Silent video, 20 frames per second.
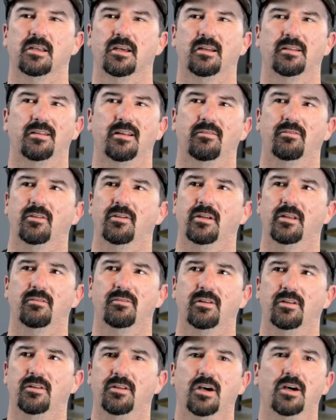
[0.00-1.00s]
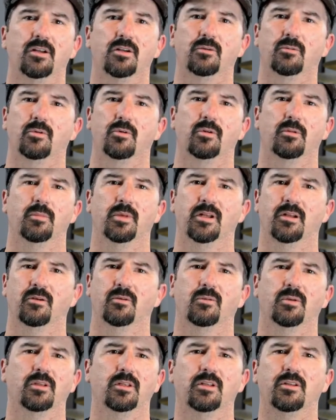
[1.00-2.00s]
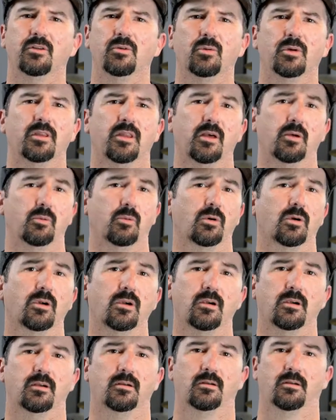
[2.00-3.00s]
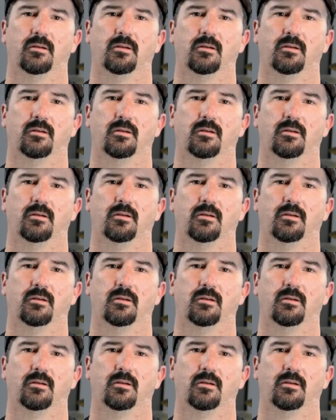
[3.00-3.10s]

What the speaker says: I'd never even done a rudiment or really knew what they were.